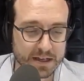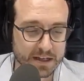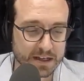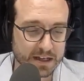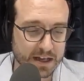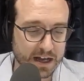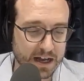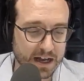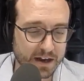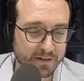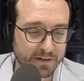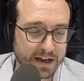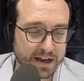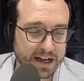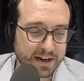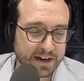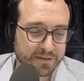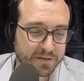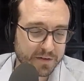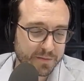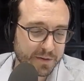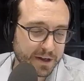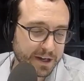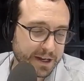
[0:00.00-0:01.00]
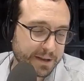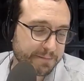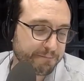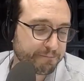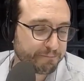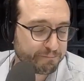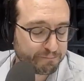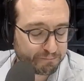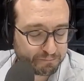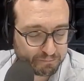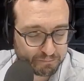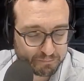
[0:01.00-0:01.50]
All right, everybody.
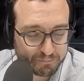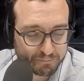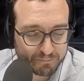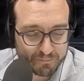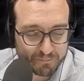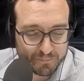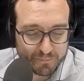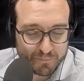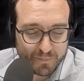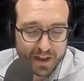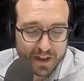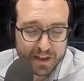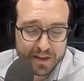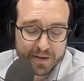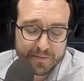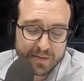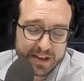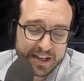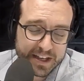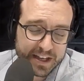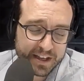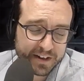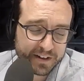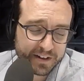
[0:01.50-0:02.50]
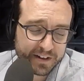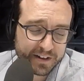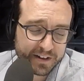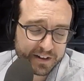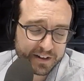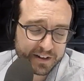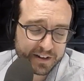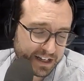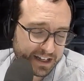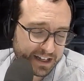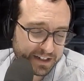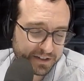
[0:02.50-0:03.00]
The beginner
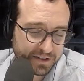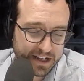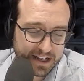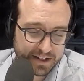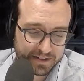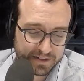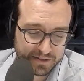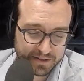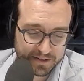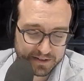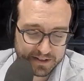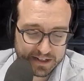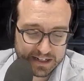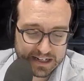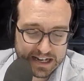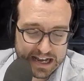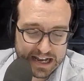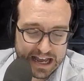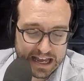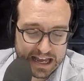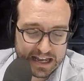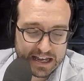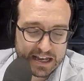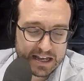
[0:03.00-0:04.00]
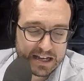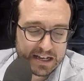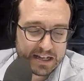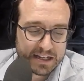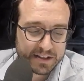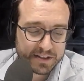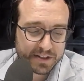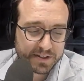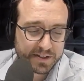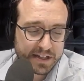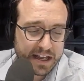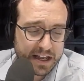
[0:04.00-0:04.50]
content today,
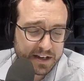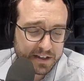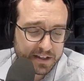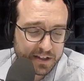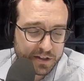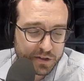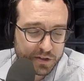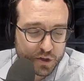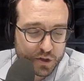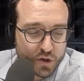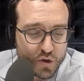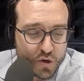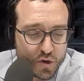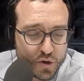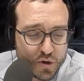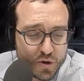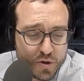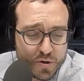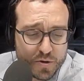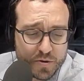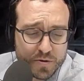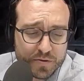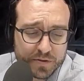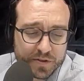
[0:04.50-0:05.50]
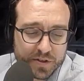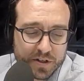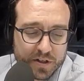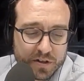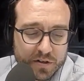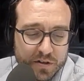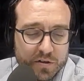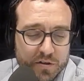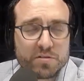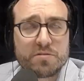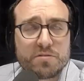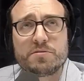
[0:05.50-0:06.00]
the sentence, whose
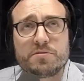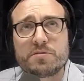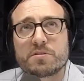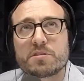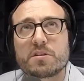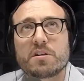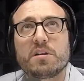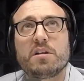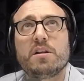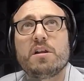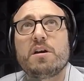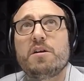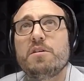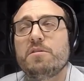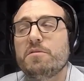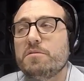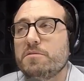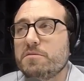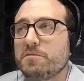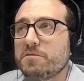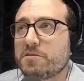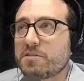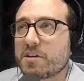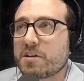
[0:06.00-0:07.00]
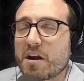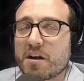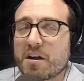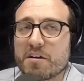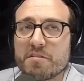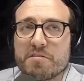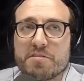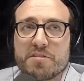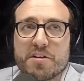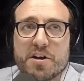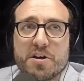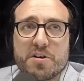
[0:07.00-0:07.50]
clothes are
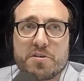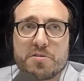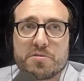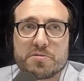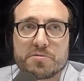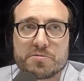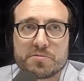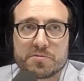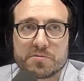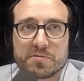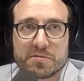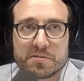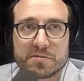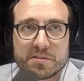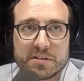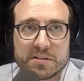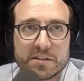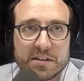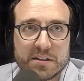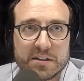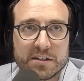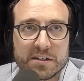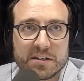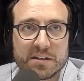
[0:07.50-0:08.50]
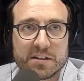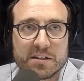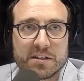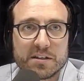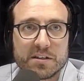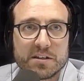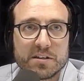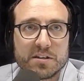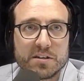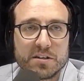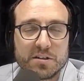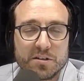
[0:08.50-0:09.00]
those?
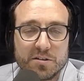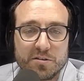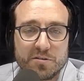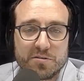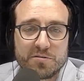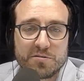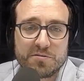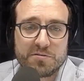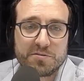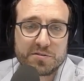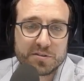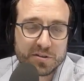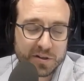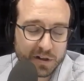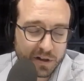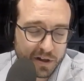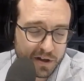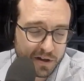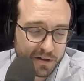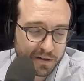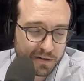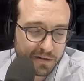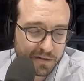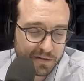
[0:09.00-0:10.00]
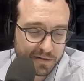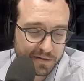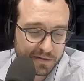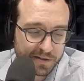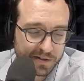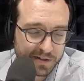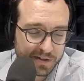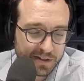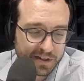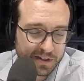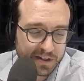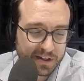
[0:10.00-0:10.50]
Whose
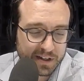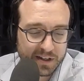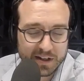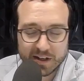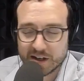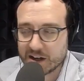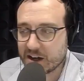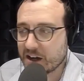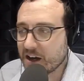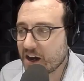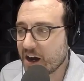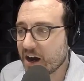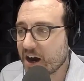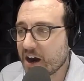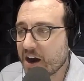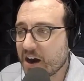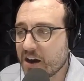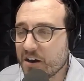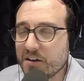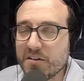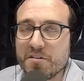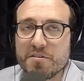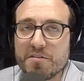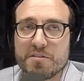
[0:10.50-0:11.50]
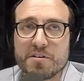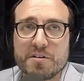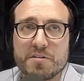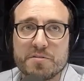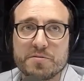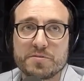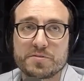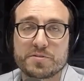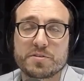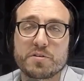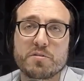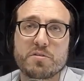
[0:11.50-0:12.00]
clothes are
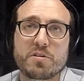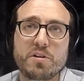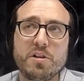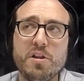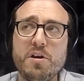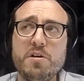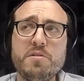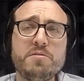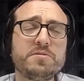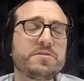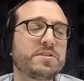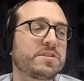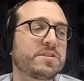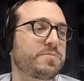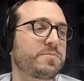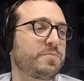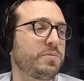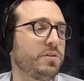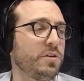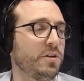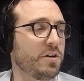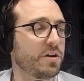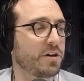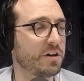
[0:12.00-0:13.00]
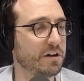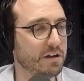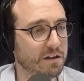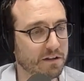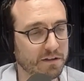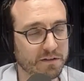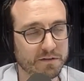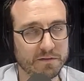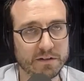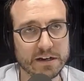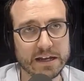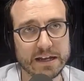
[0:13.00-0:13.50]
those? So clothes is plural,
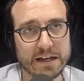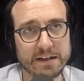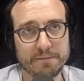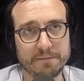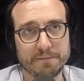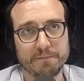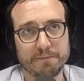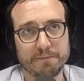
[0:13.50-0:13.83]
right?